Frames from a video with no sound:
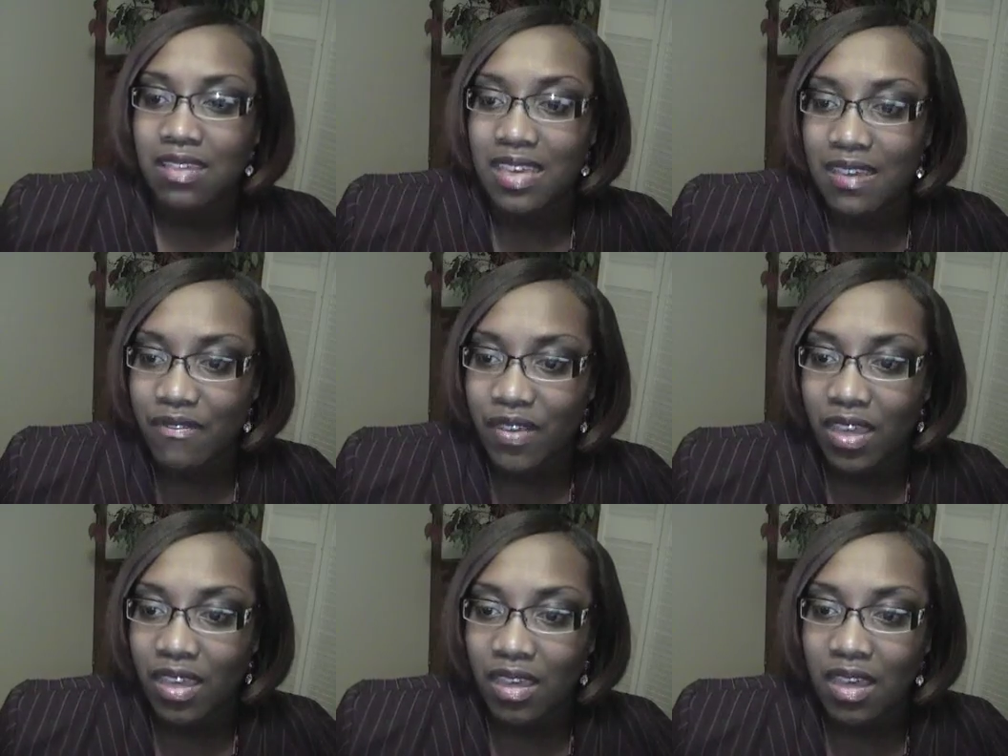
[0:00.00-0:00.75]

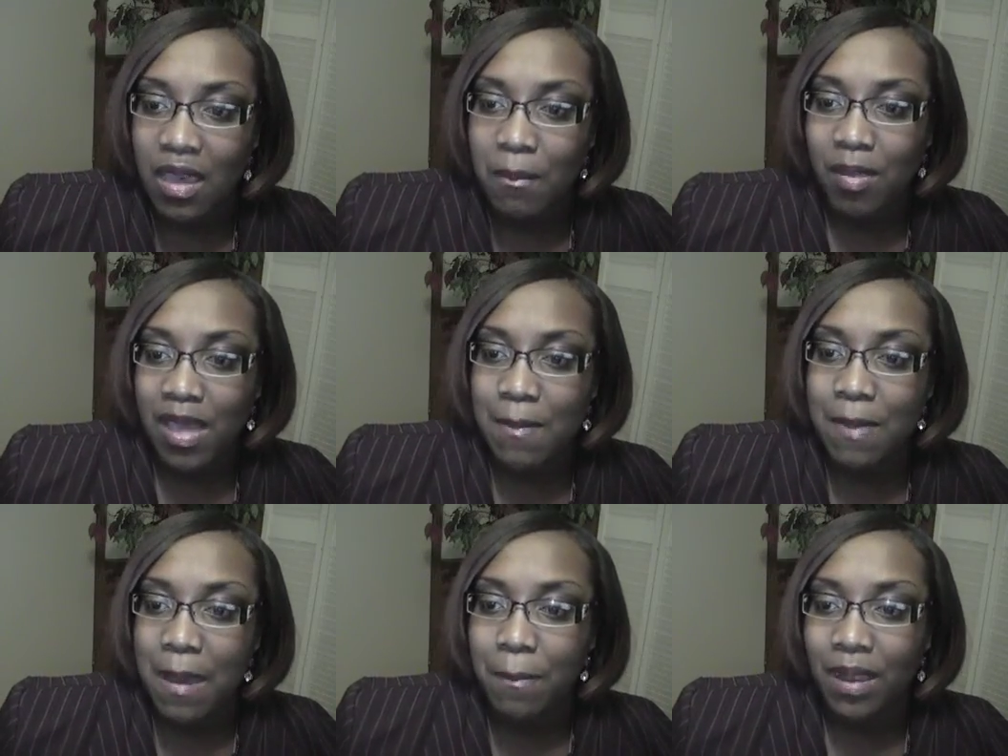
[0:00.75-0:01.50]
giving
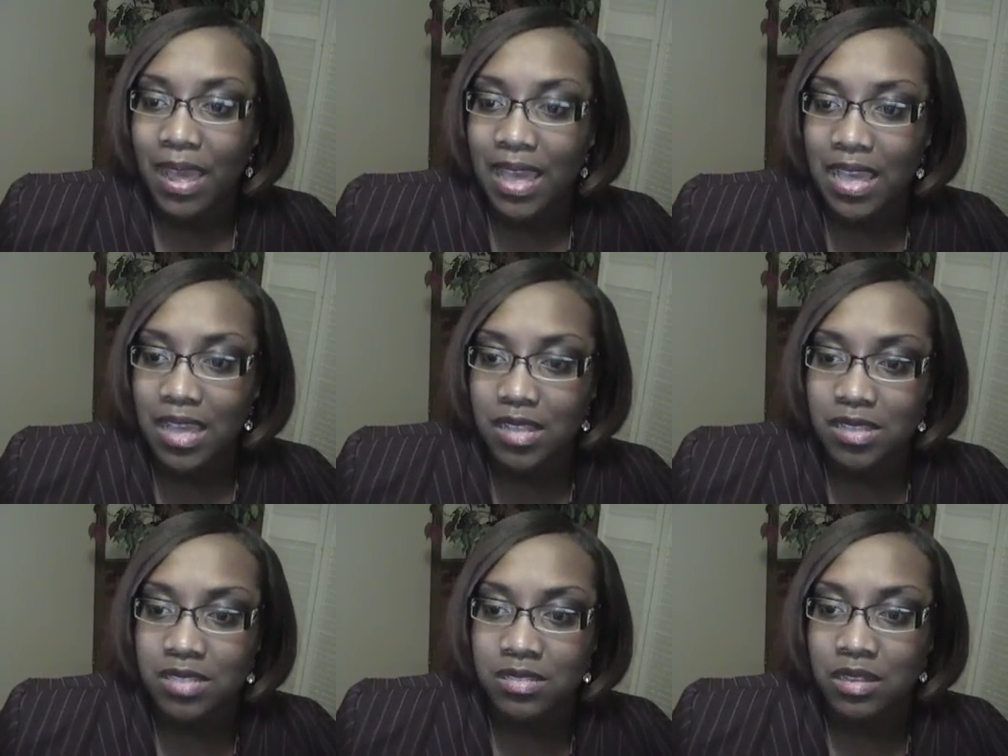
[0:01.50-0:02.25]

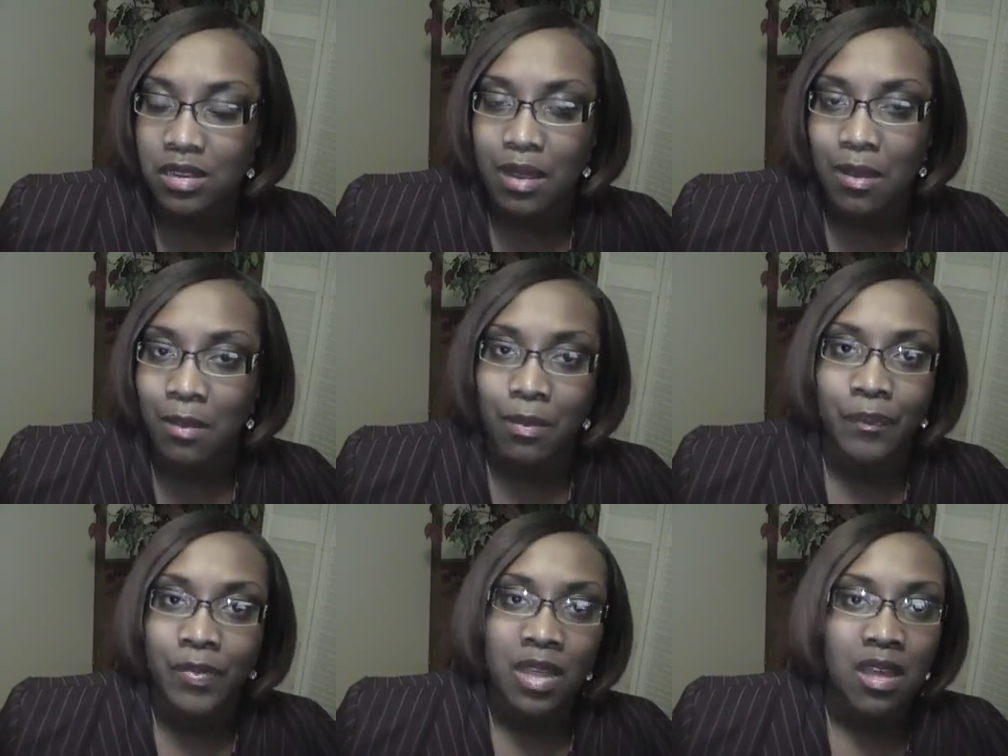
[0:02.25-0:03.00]
play-by-plays, They
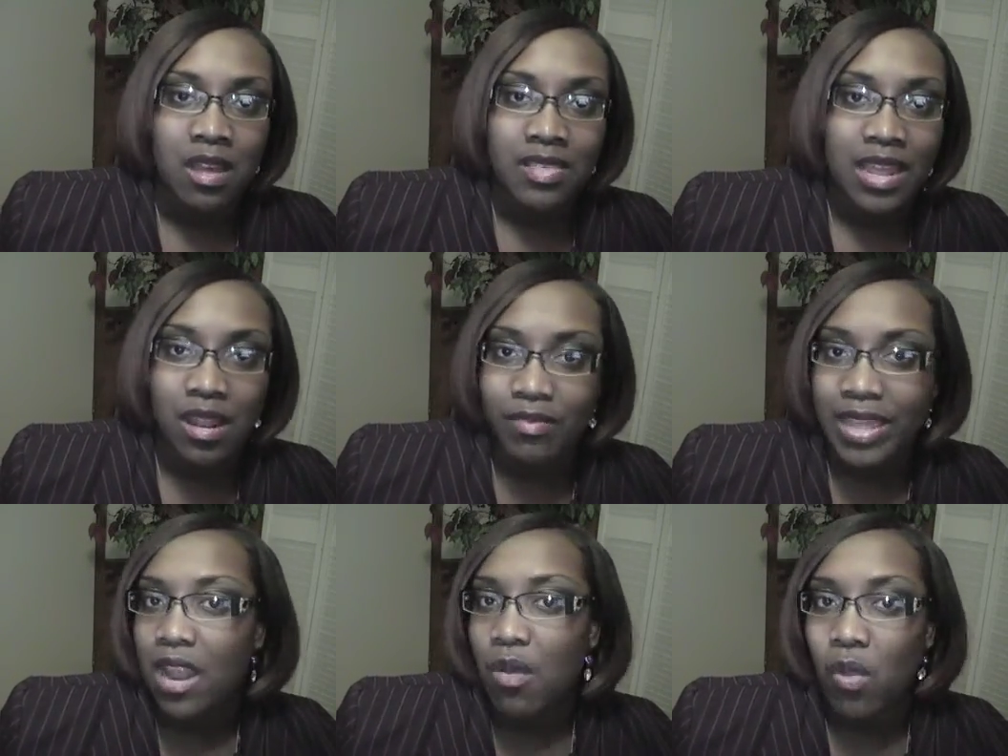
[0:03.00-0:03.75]

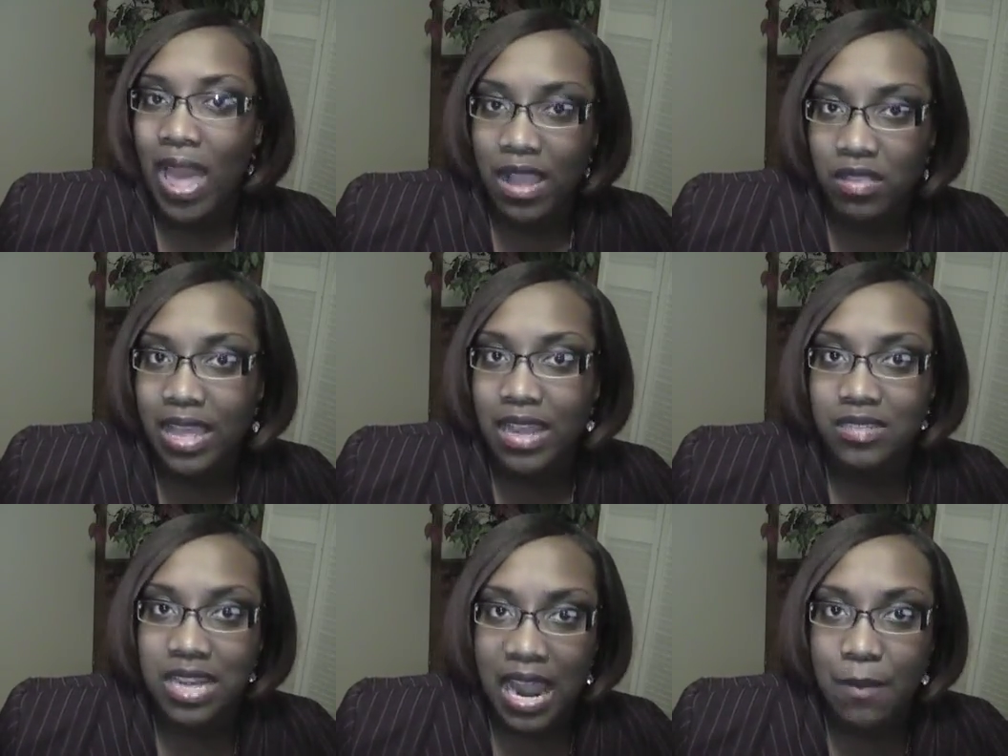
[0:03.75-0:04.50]
don't like
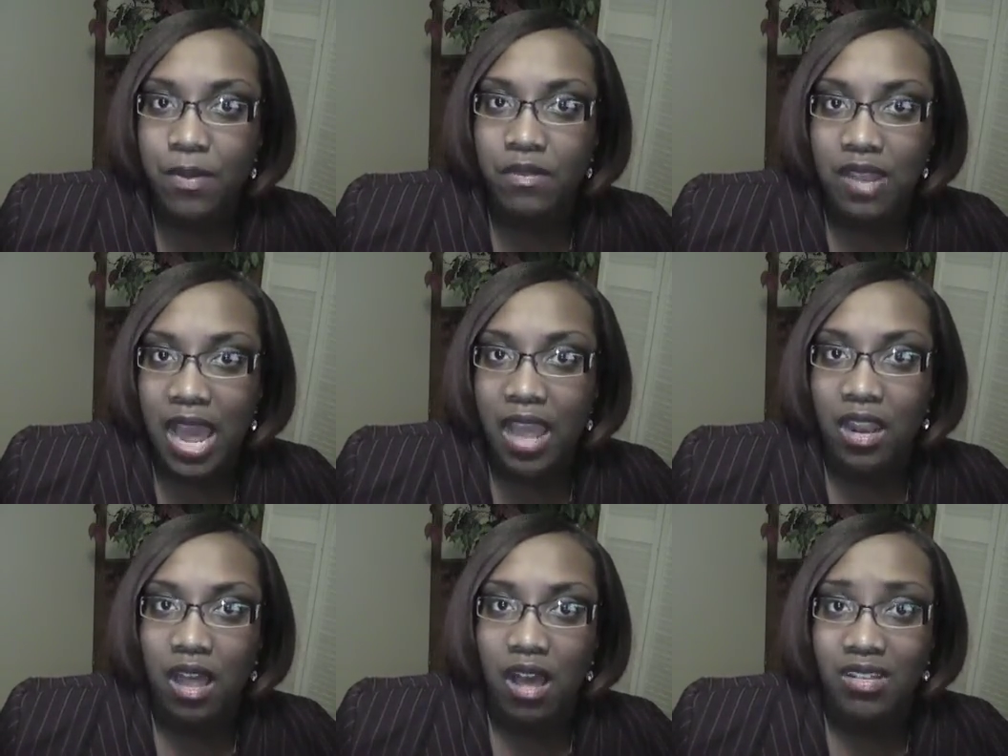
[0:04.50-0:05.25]
that type of
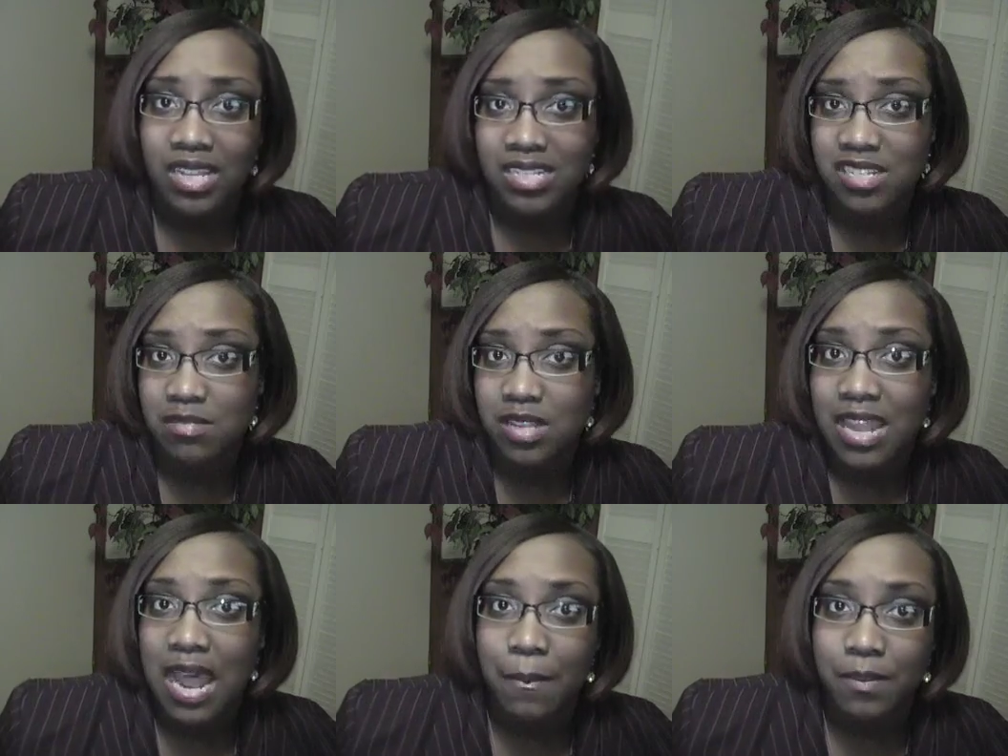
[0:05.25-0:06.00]
dialogue. That's
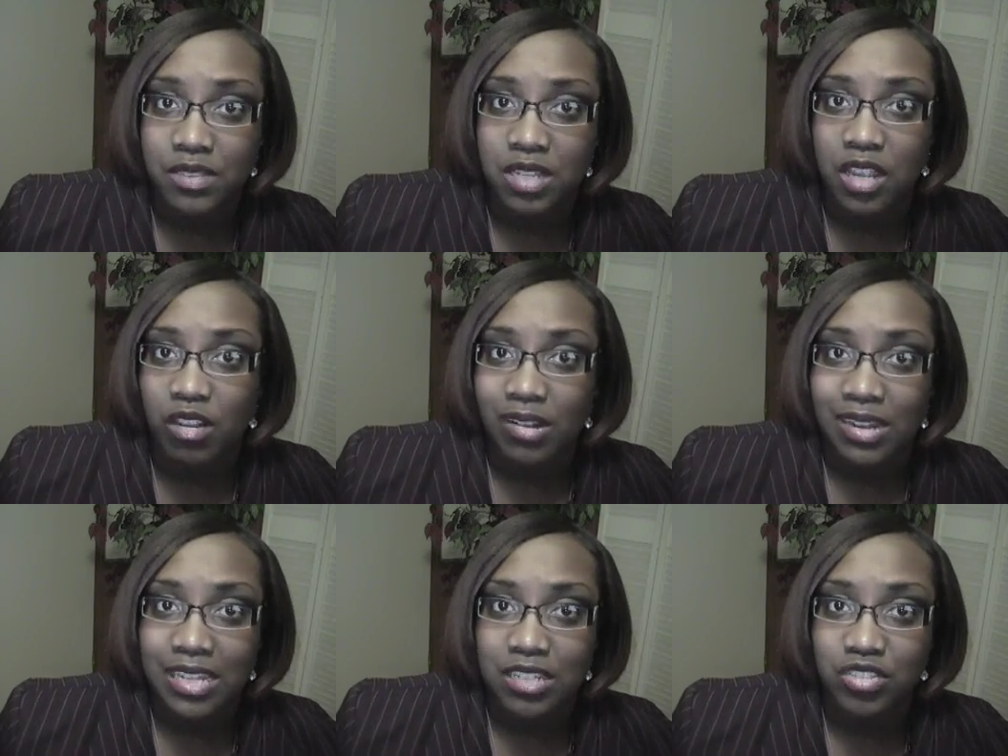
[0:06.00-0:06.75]
something that I
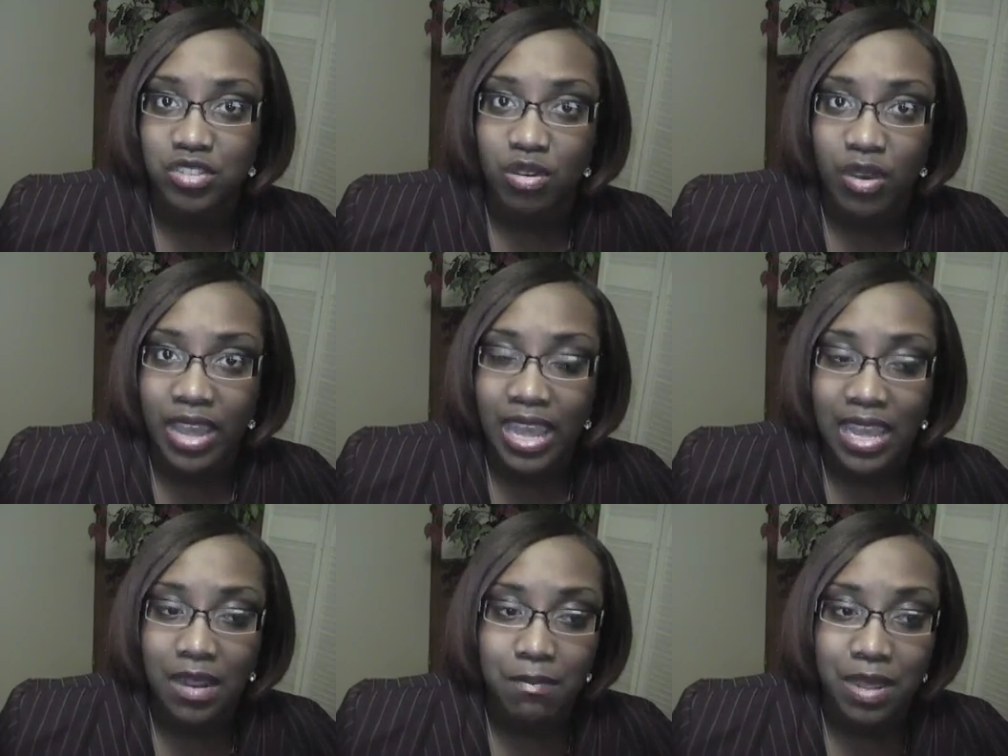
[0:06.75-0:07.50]
particularly enjoy,
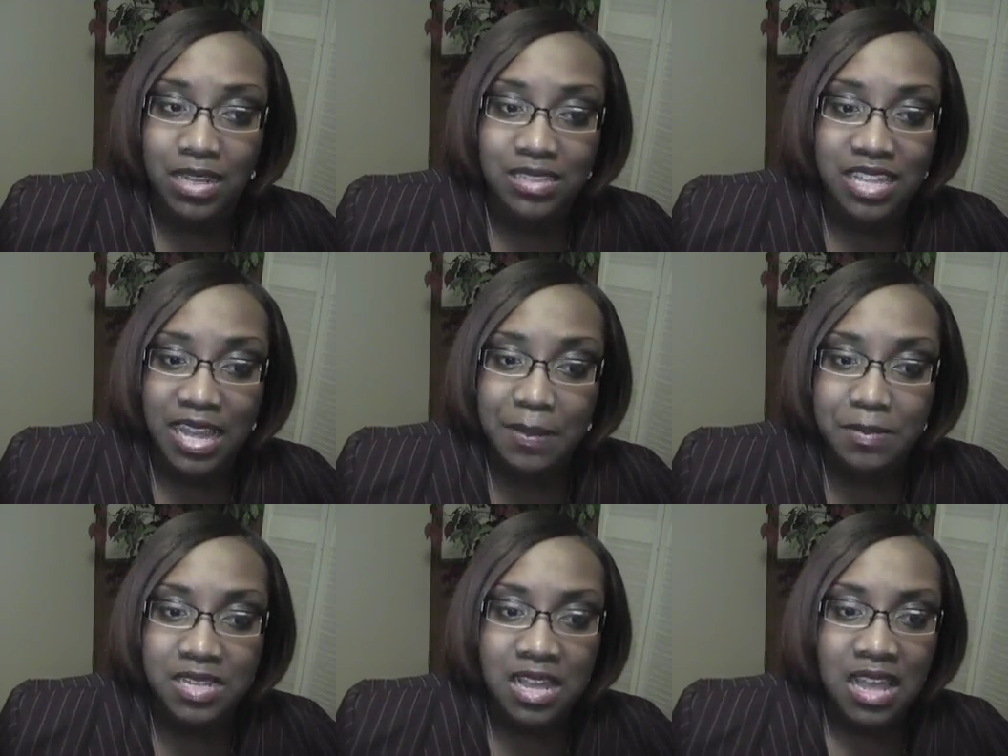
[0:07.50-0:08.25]
and many
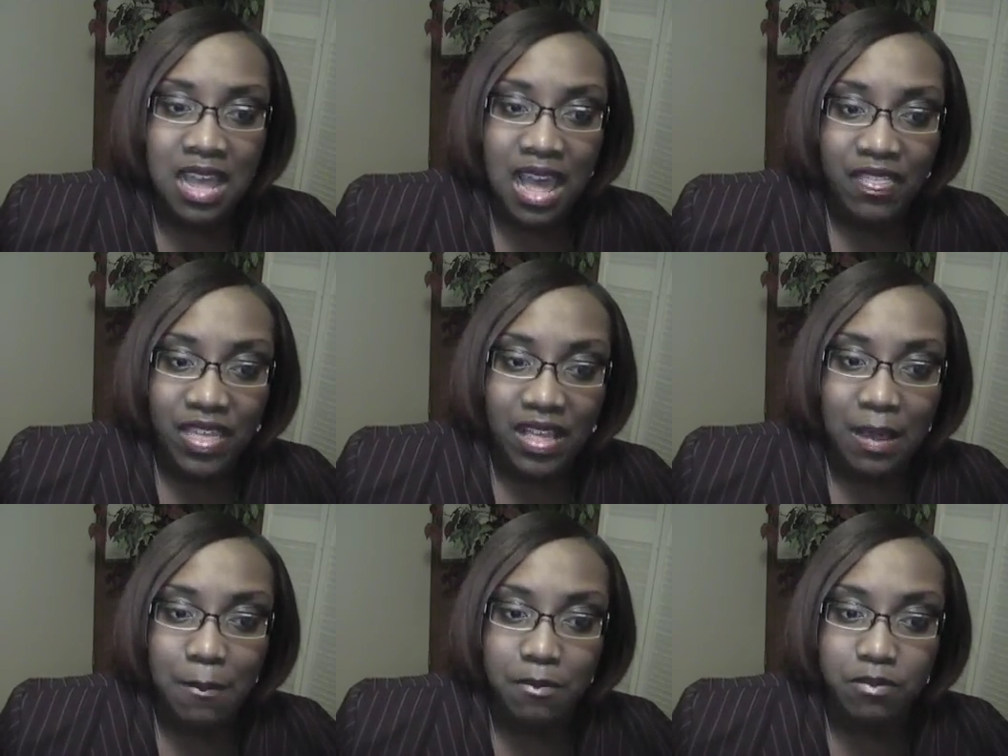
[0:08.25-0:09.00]
times I
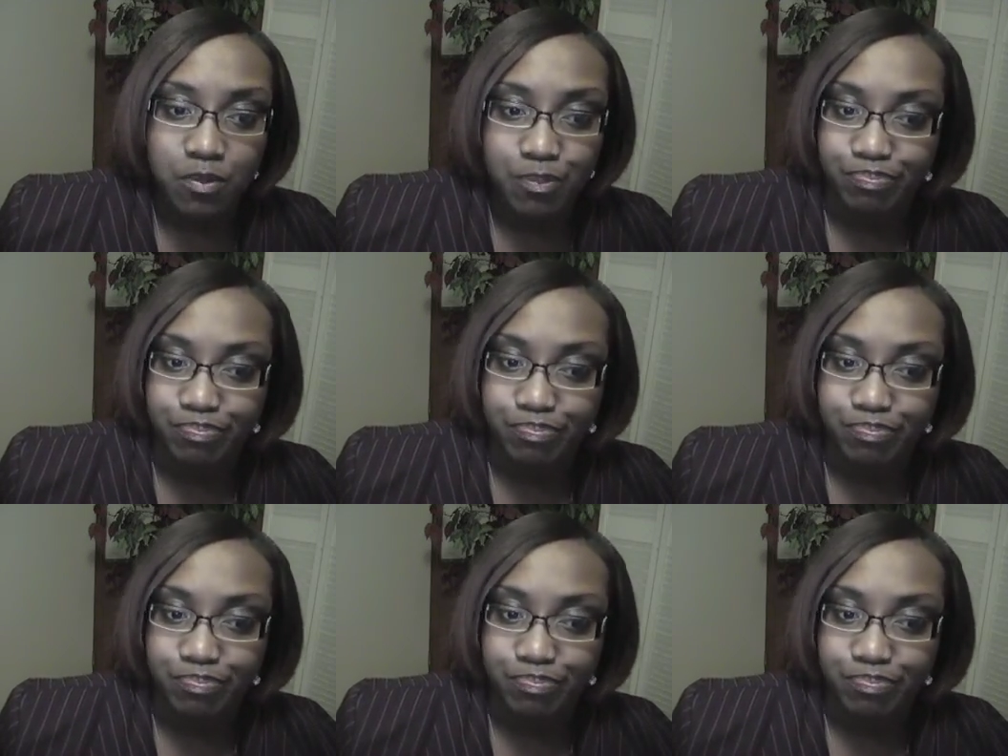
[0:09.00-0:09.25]
think I'm